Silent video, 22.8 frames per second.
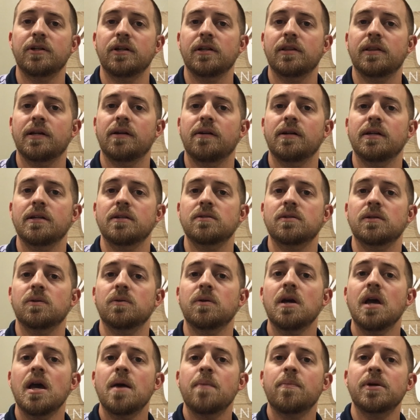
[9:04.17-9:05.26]
theory, so
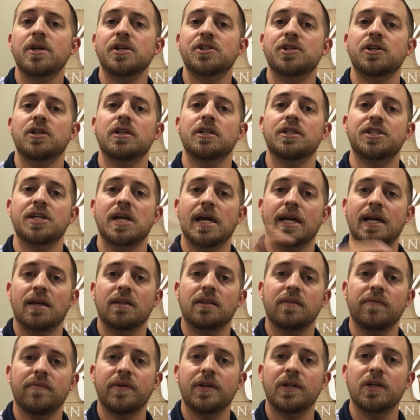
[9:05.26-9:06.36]
be sure to check out
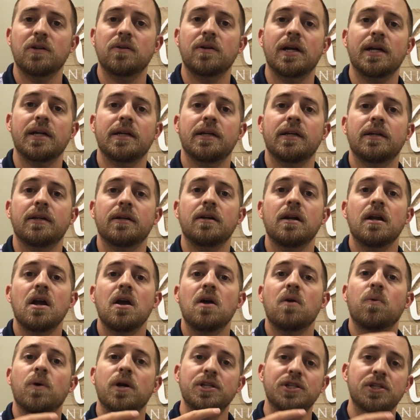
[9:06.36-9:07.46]
the video right here.
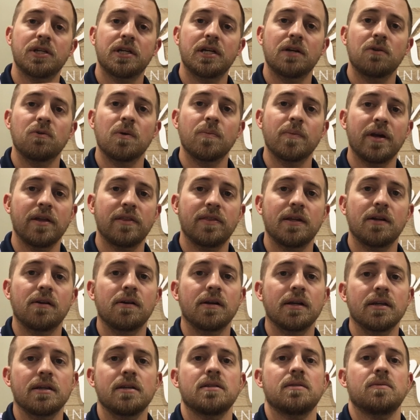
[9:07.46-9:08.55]
Once you hear what my
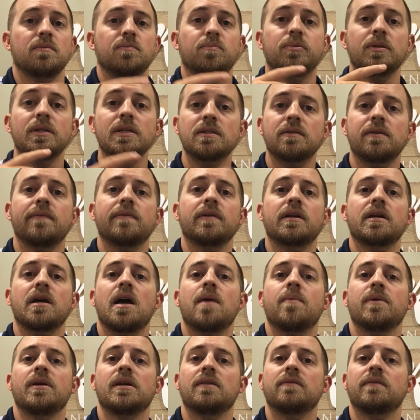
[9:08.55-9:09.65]
theory is, please leave a
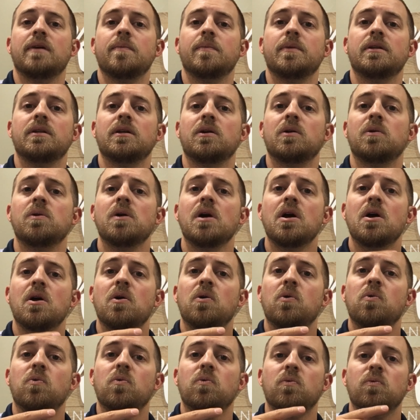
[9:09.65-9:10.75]
comment and let me know
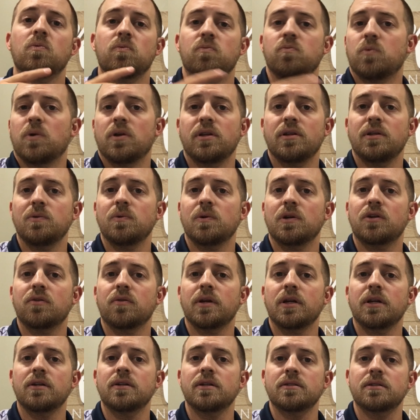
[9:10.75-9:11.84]
whether you agree
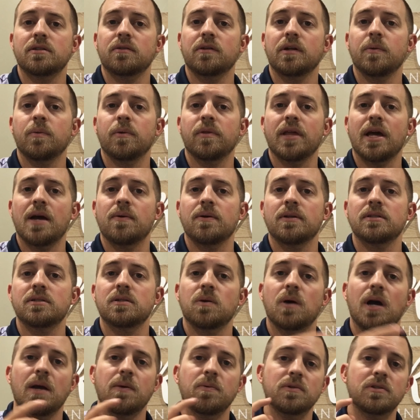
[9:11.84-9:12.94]
or disagree with that one. So
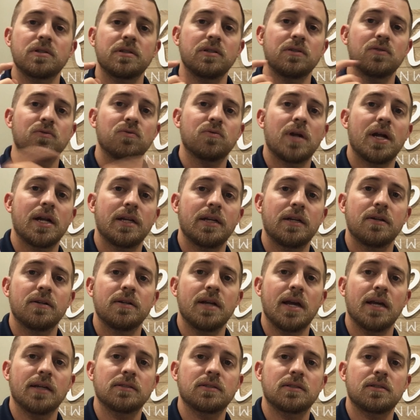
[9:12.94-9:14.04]
I will see you right here
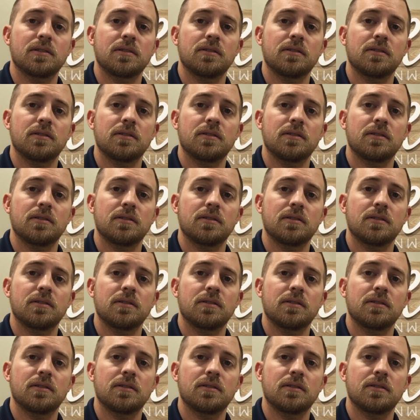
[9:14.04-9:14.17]
next.